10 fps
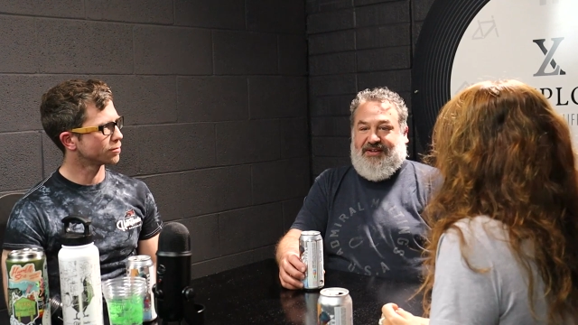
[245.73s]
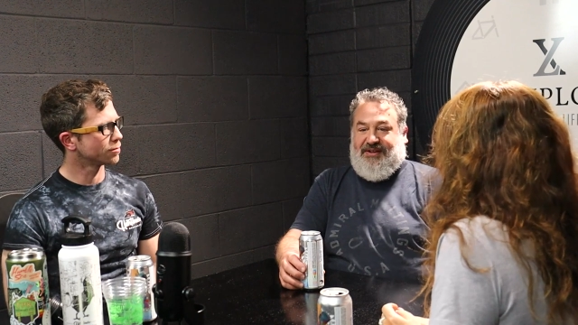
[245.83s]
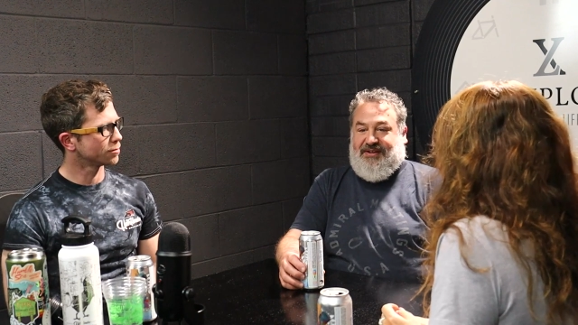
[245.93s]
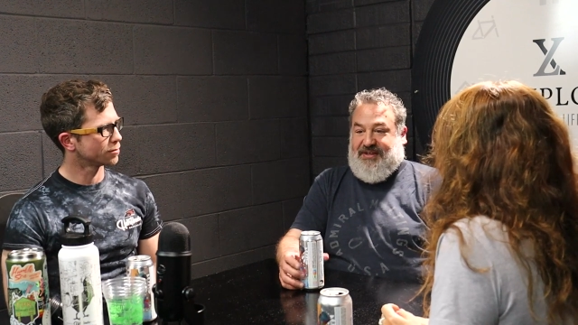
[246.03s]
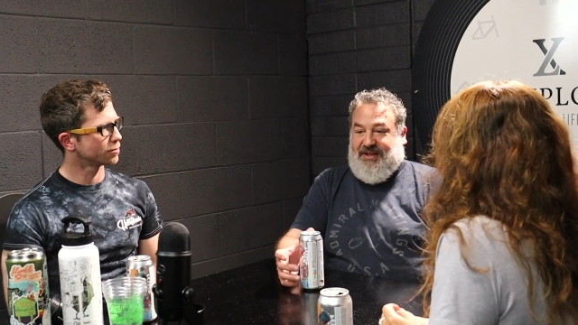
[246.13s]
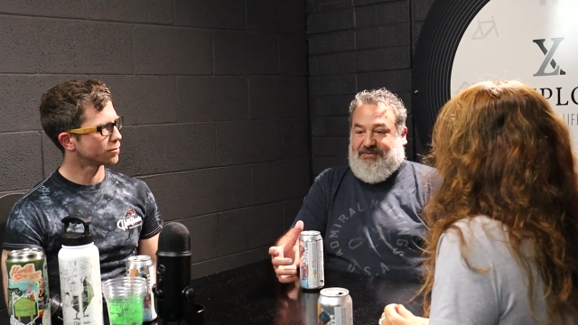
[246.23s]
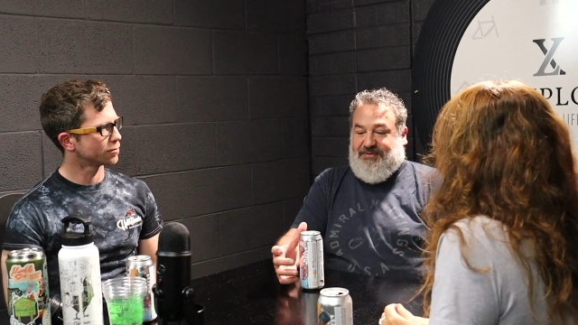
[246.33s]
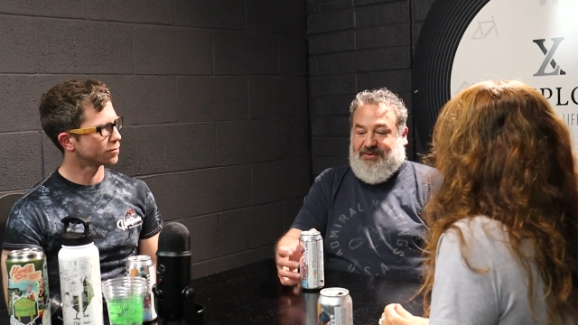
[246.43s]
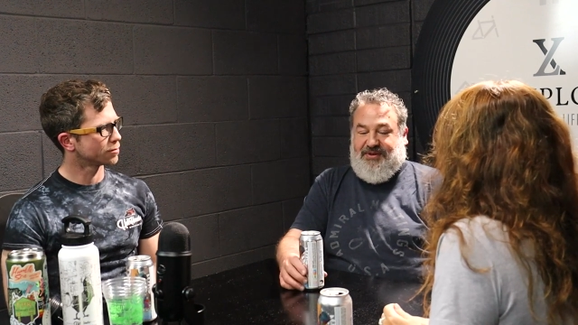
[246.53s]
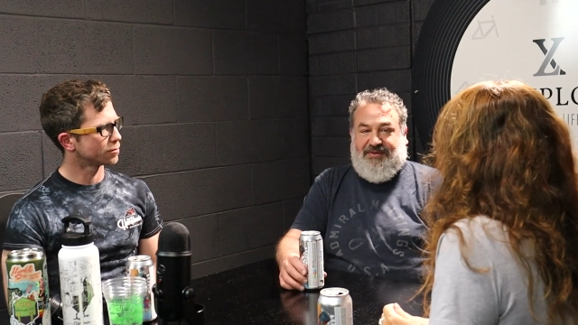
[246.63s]
Speaker 1: uh, the
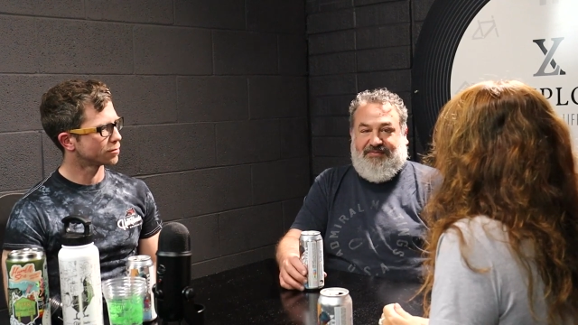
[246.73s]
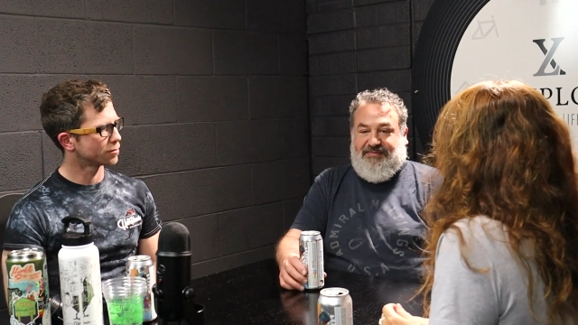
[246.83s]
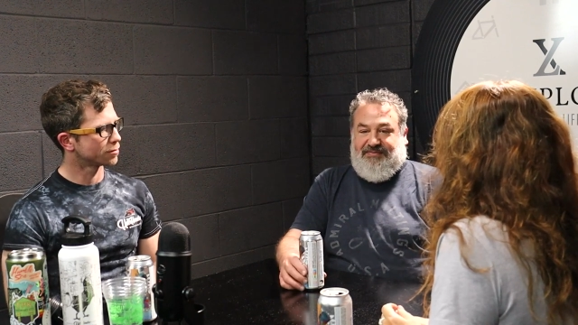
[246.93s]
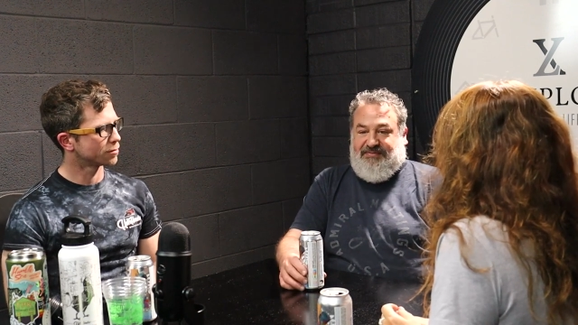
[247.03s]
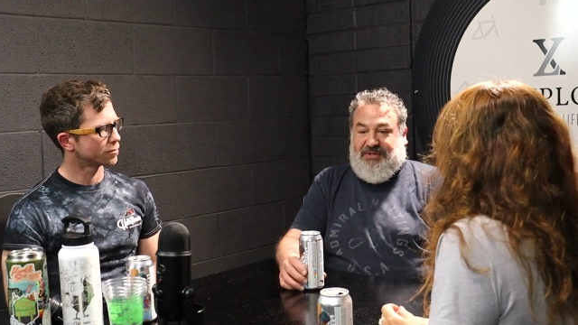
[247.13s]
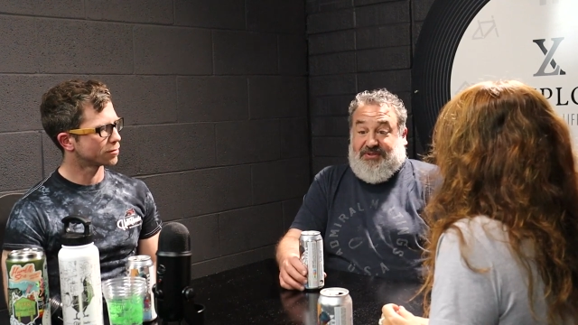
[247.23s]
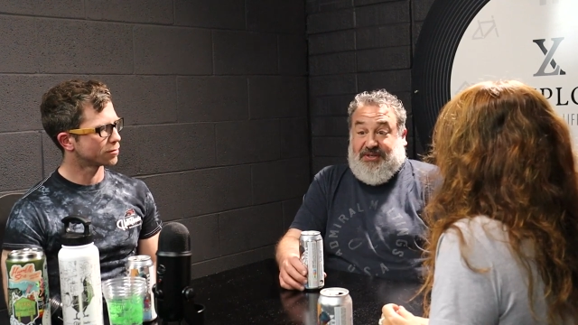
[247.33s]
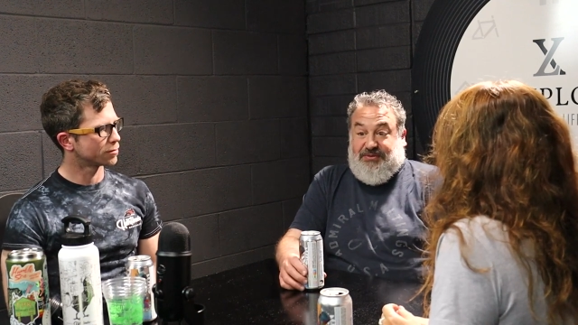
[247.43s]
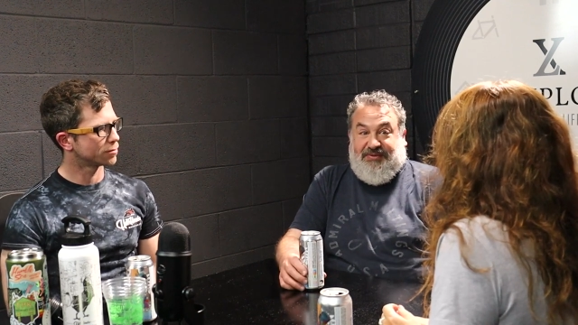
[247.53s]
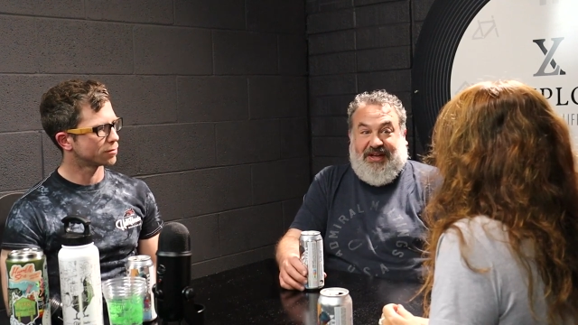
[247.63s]
California, you know,
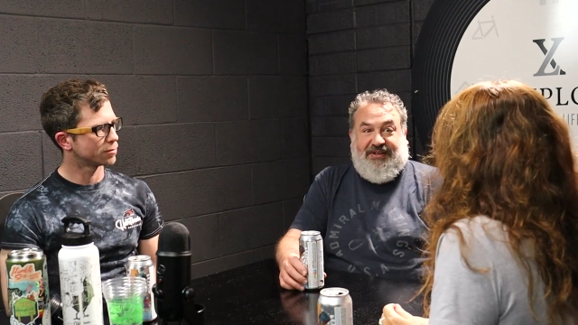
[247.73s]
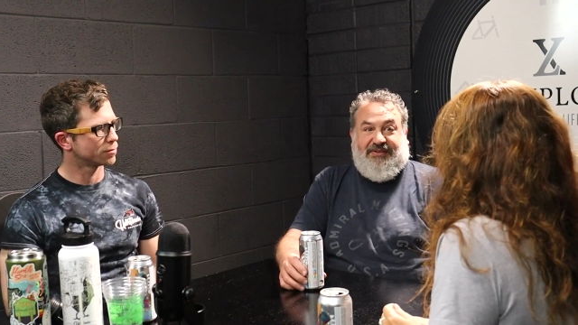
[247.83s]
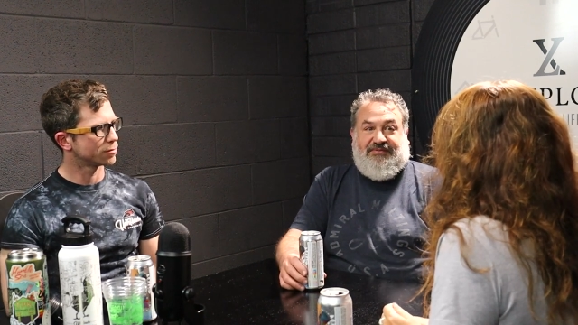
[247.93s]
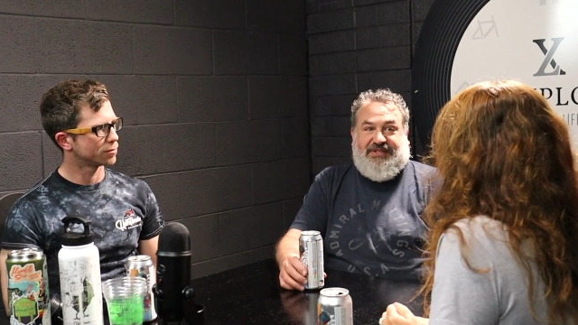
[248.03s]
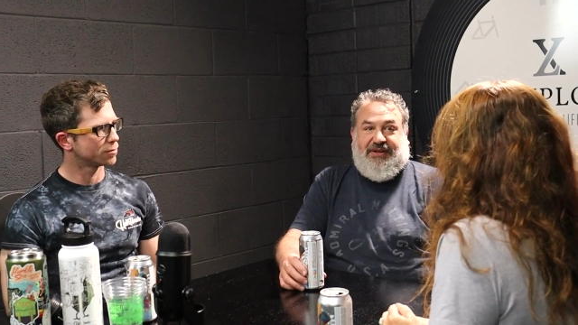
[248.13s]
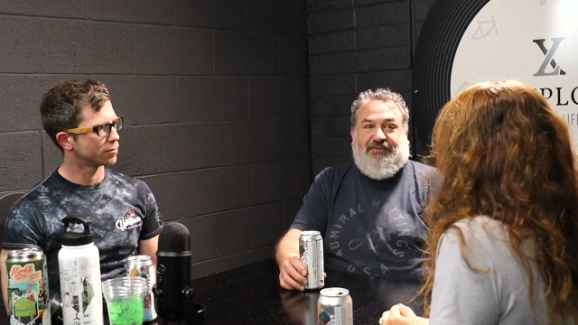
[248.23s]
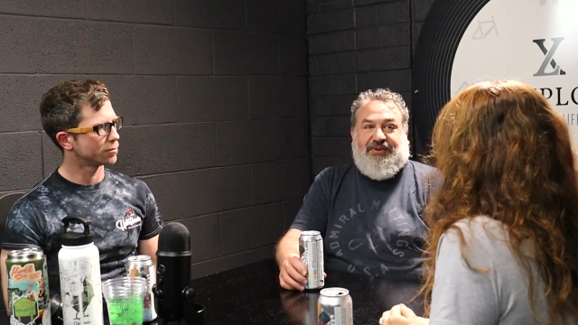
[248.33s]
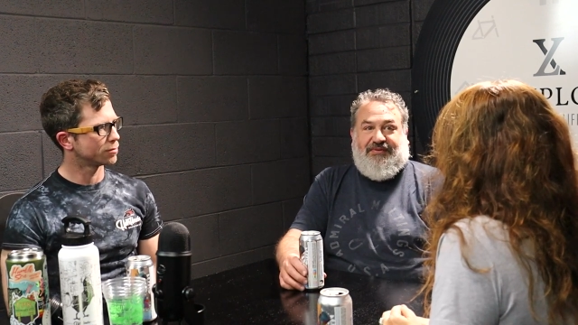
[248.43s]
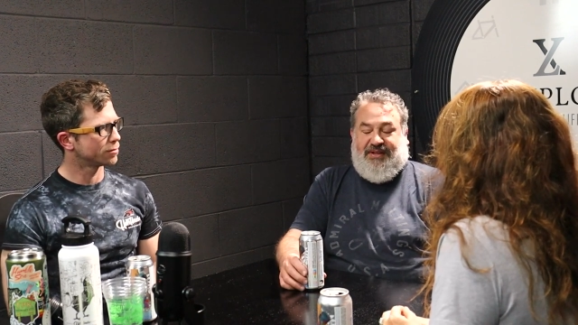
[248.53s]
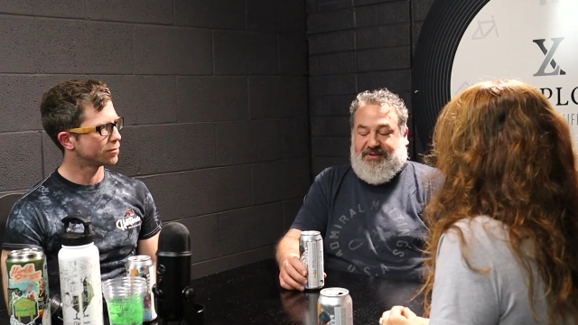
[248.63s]
Central Valley,
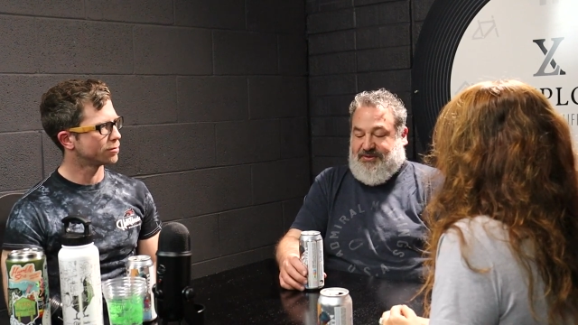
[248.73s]
Sacramento right. Valley.